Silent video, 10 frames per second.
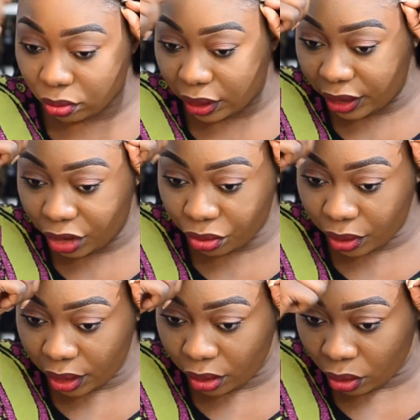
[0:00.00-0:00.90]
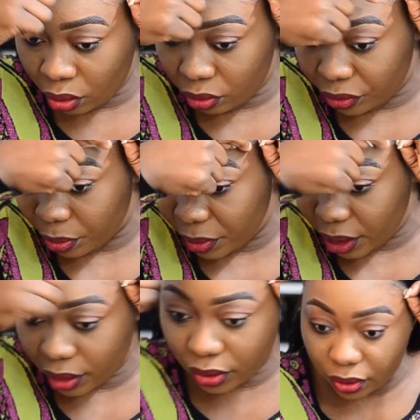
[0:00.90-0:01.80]
literally glue from
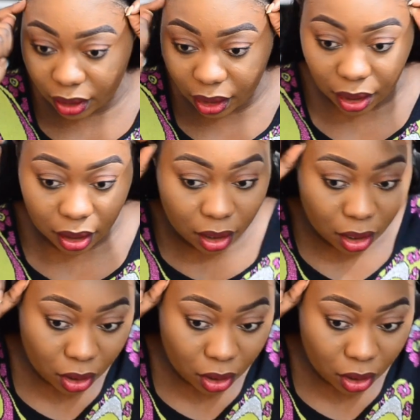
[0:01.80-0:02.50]
here here